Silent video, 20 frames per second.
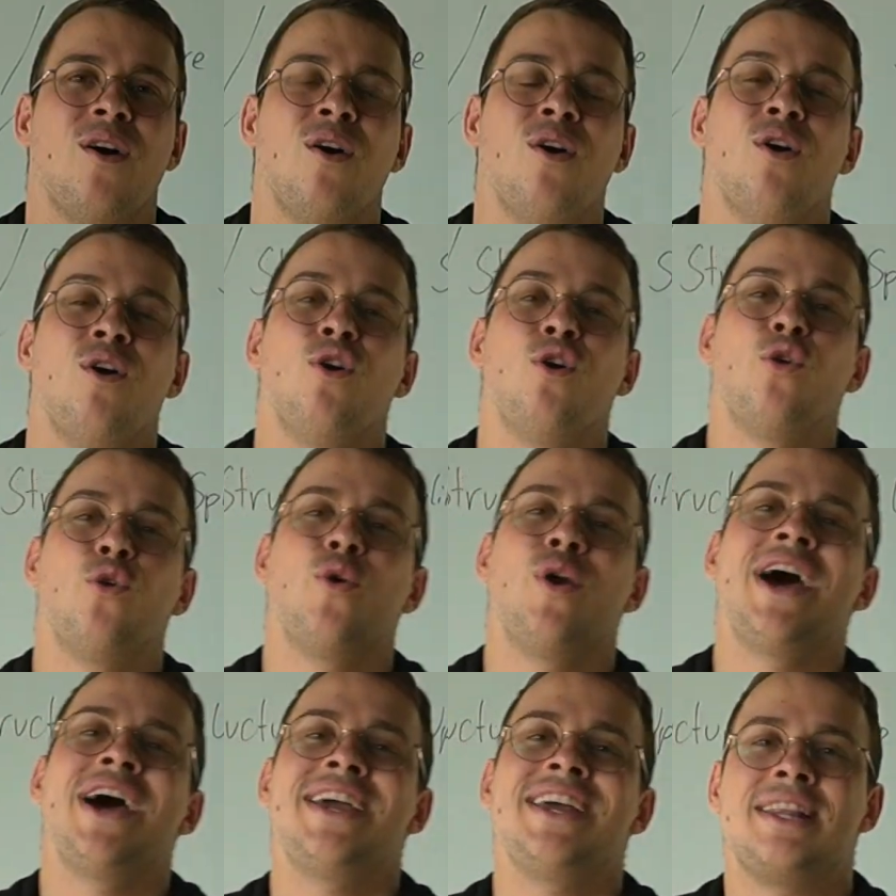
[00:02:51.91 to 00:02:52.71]
All
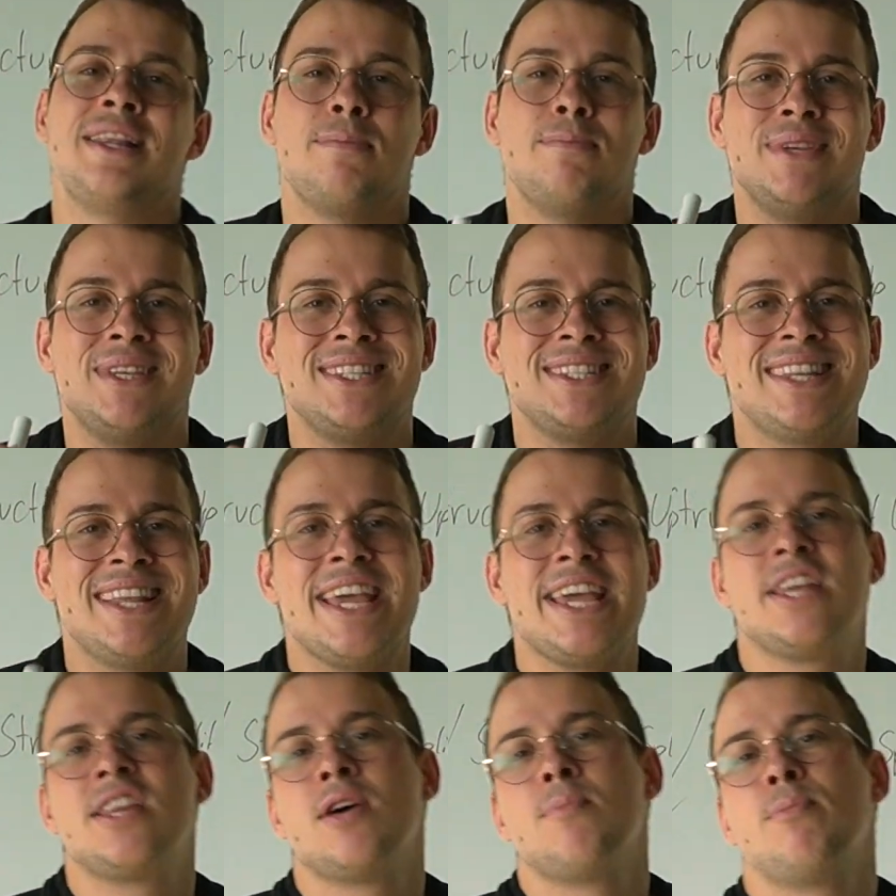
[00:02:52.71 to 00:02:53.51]
right,
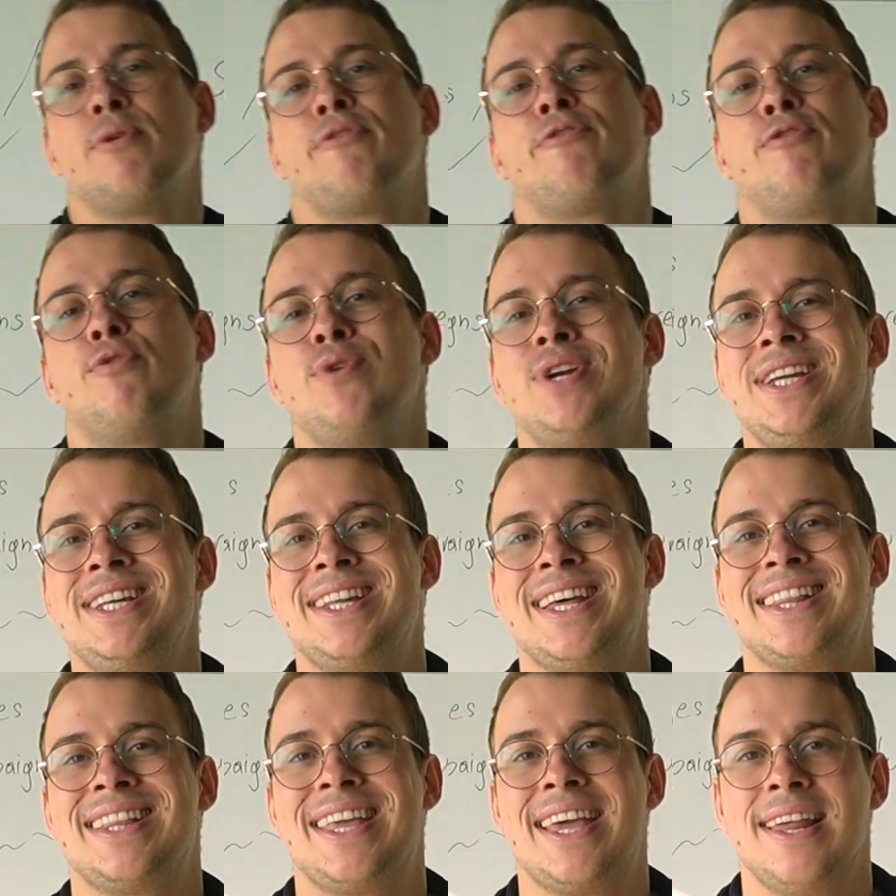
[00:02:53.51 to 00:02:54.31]
mistake number 3
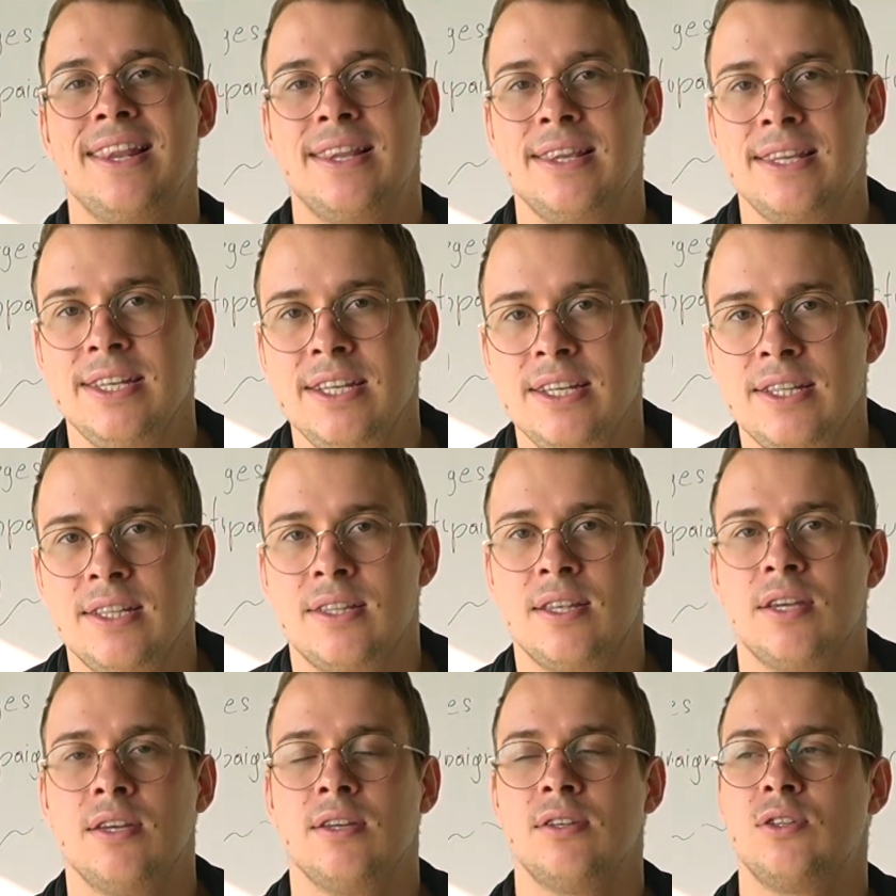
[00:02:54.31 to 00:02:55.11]
that can
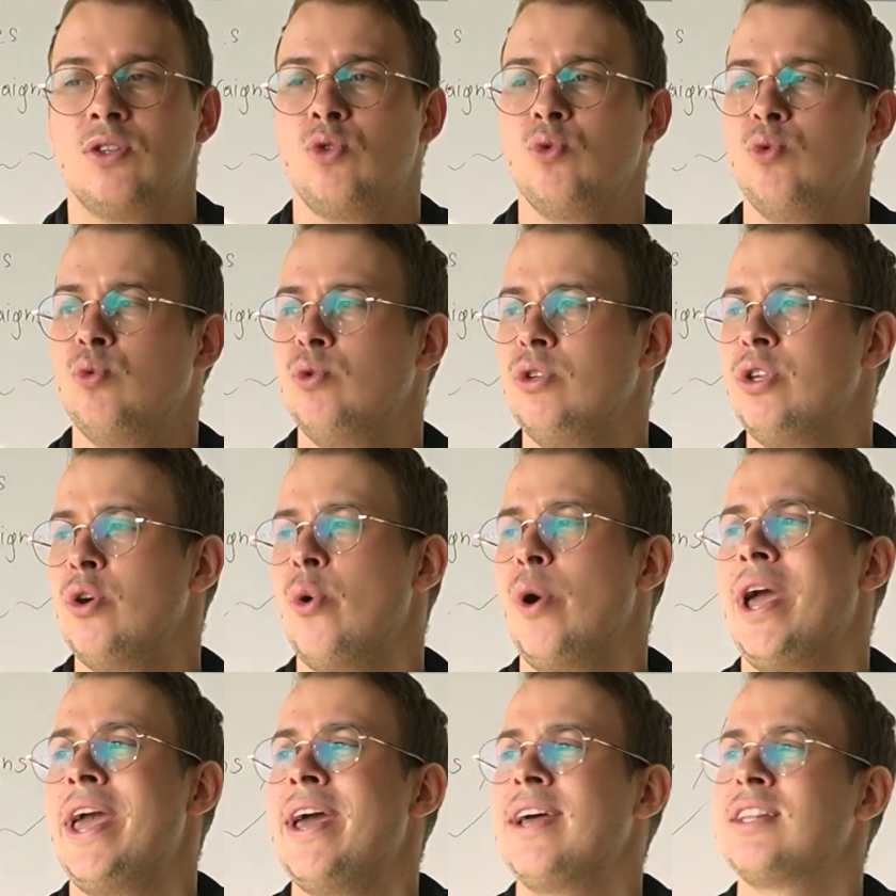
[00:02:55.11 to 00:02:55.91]
lead to
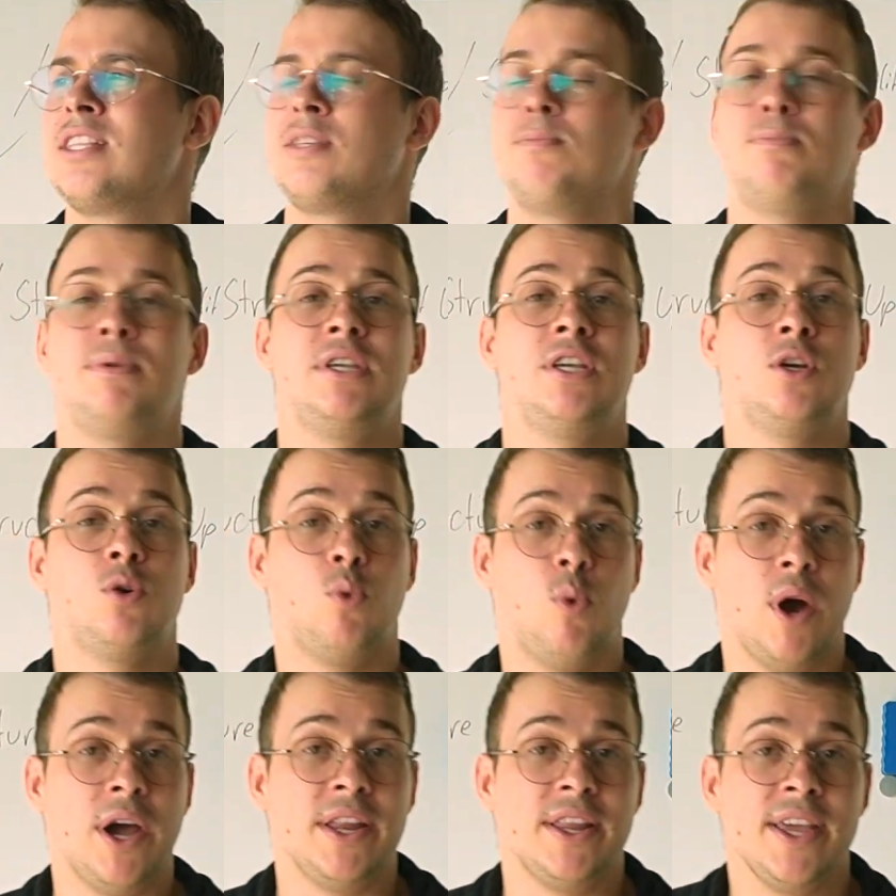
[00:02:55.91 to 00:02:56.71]
your ads being
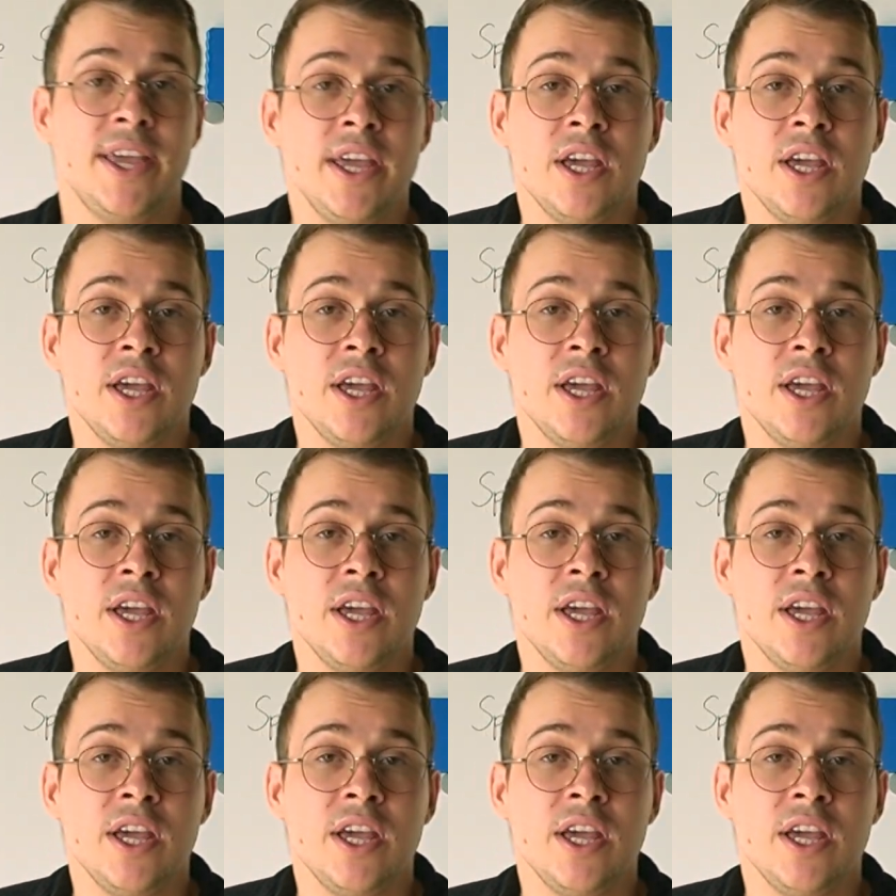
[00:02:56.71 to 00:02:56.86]
quite